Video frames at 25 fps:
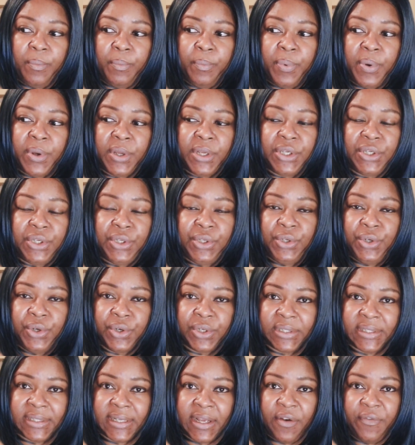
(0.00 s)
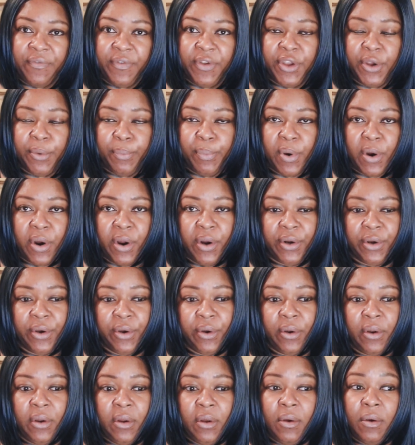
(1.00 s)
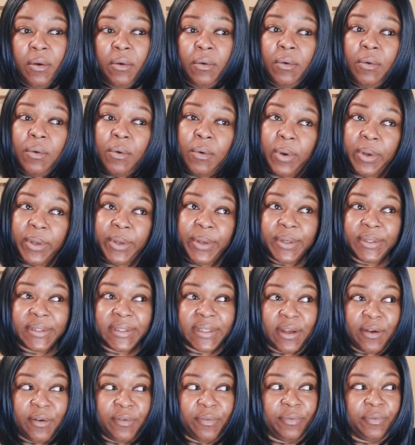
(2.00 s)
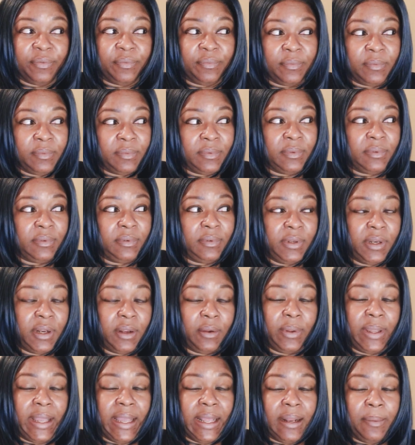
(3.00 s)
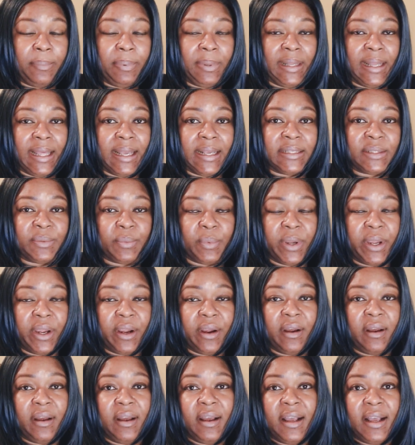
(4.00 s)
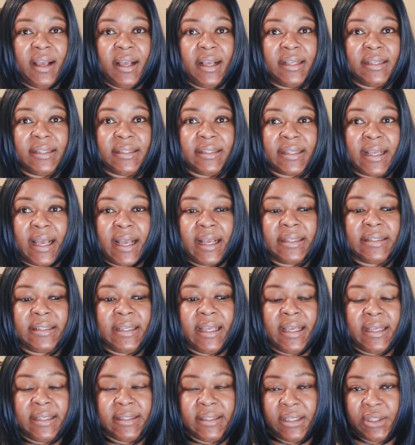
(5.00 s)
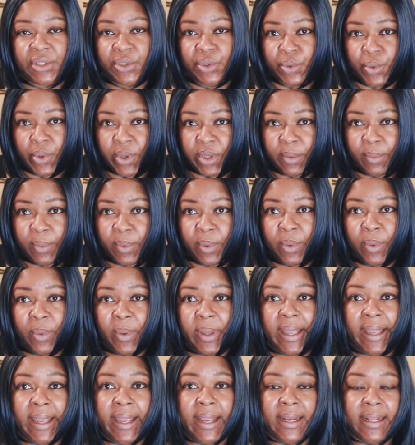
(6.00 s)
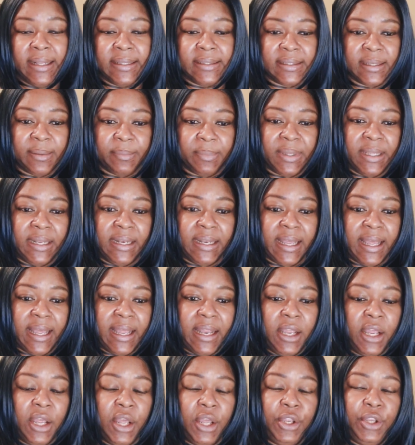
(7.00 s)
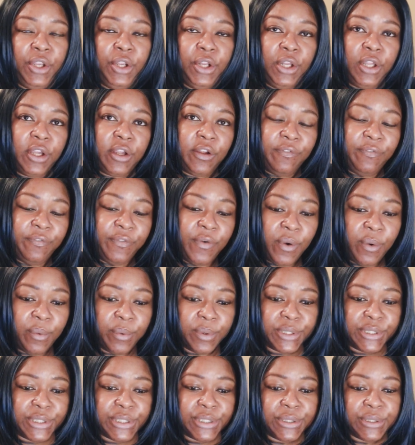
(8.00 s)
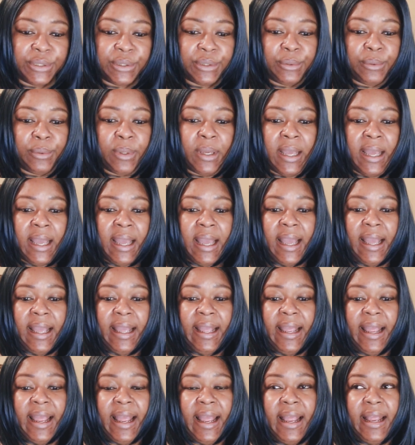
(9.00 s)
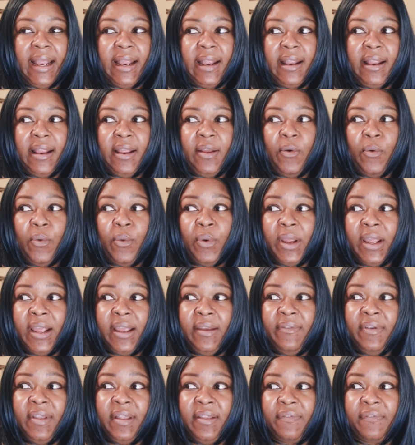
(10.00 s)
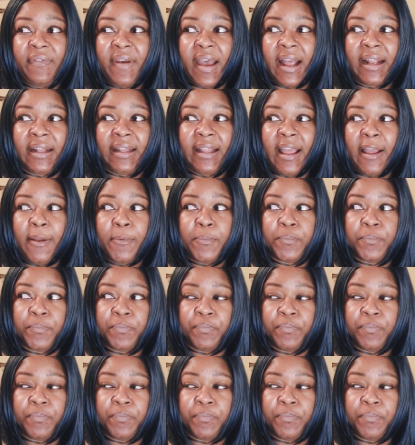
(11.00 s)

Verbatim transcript: put yourself and your partner, or yourself, you know, in a place where sex is enjoyable and it's something that you're looking forward to. Or even the fact that